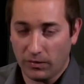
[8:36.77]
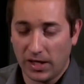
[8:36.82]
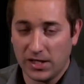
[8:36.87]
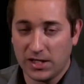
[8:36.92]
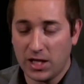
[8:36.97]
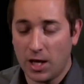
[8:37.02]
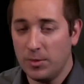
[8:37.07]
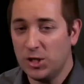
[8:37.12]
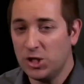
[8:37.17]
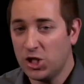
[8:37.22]

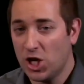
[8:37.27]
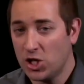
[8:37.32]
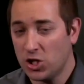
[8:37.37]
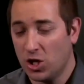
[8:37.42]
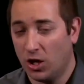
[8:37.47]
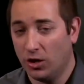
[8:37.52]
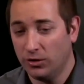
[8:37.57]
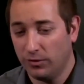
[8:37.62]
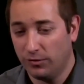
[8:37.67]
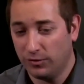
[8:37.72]
It can be changed
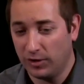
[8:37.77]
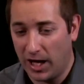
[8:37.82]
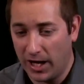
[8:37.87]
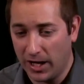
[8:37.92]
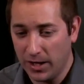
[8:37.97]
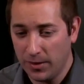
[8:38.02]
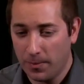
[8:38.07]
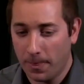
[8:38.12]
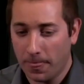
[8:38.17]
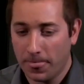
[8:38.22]
on the
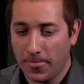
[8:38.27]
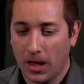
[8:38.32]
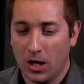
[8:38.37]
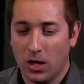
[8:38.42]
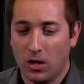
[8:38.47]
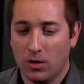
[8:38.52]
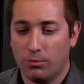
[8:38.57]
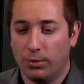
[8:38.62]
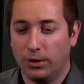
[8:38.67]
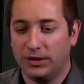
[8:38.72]
fly,
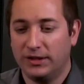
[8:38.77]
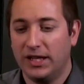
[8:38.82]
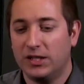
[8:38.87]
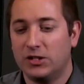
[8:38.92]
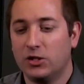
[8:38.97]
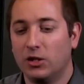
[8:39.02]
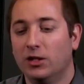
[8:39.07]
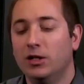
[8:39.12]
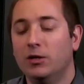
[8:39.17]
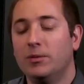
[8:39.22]
but
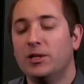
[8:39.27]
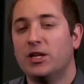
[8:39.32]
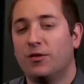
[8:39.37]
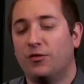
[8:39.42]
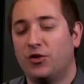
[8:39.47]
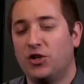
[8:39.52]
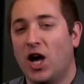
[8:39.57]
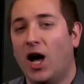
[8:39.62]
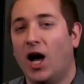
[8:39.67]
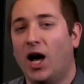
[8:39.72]
takes a little bit
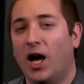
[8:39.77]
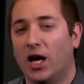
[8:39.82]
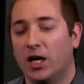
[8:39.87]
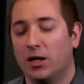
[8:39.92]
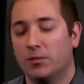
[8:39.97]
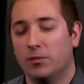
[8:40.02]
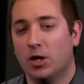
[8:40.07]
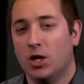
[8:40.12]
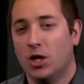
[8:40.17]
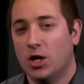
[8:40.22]
of
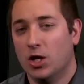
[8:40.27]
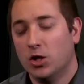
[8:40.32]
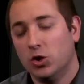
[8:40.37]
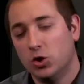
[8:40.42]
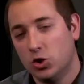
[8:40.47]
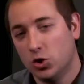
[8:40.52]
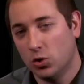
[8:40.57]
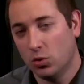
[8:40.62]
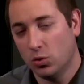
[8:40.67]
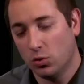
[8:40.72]
time
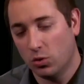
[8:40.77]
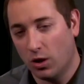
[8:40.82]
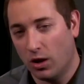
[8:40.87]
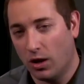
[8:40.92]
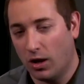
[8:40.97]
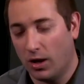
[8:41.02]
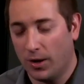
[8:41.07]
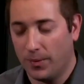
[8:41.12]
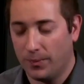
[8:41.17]
to